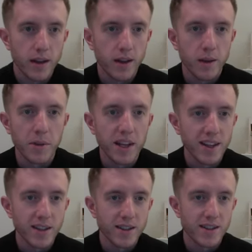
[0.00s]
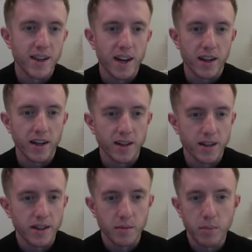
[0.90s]
The means is
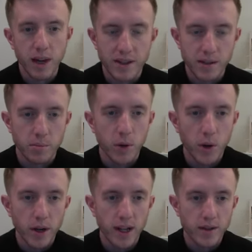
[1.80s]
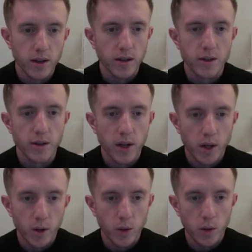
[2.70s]
as important as long as you
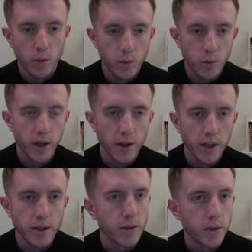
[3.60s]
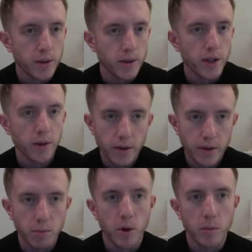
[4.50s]
know what you need to do to generate those
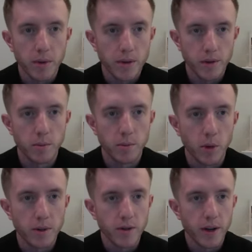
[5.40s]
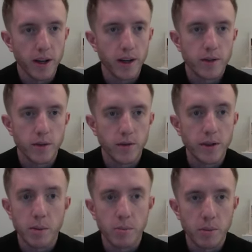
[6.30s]
appointments, right? So for
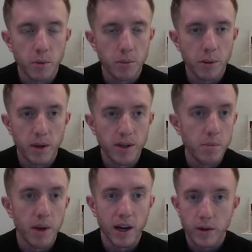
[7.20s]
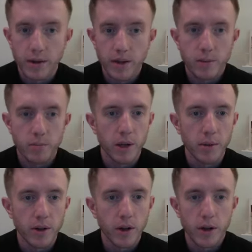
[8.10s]
some people, maybe it's inbound.
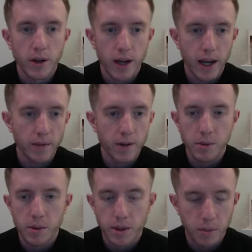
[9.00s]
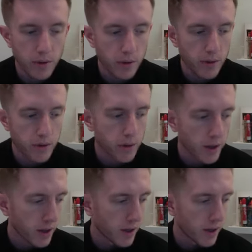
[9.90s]
Maybe you're going to have those people coming through the
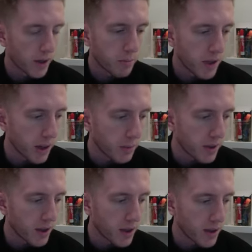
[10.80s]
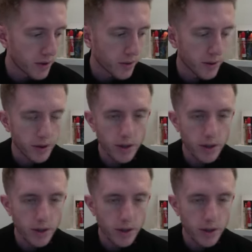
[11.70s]
door. maybe you're doing